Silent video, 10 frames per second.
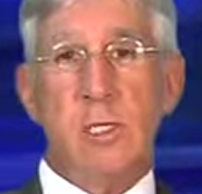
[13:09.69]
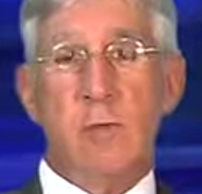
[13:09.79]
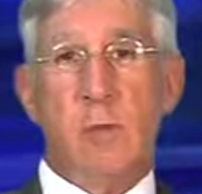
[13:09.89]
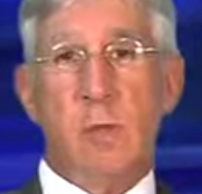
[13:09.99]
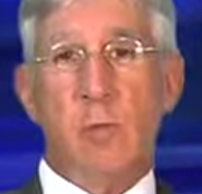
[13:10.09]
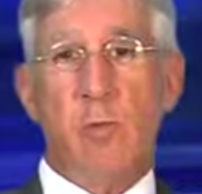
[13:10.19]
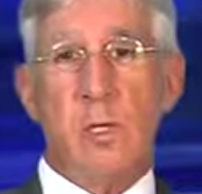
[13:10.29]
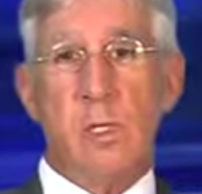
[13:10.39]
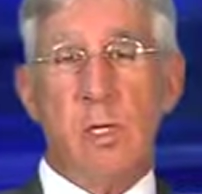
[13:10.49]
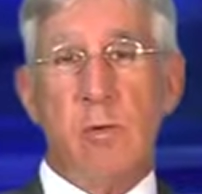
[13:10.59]
developed
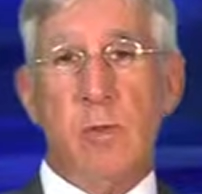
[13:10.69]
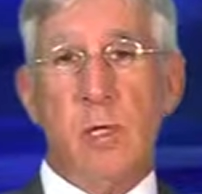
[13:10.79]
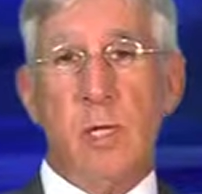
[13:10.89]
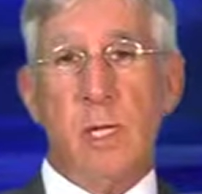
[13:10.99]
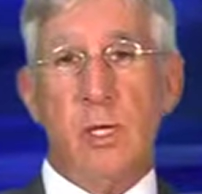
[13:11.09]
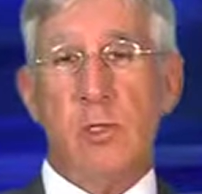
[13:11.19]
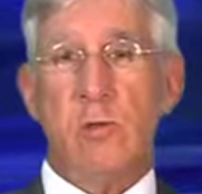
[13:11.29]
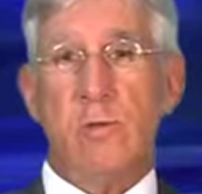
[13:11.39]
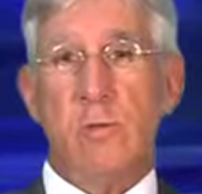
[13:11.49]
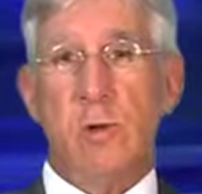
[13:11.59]
recently with a
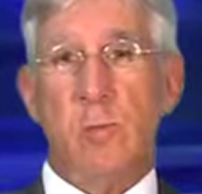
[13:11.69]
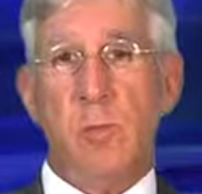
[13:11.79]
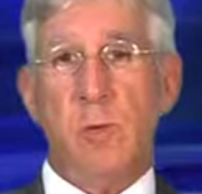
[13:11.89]
national firm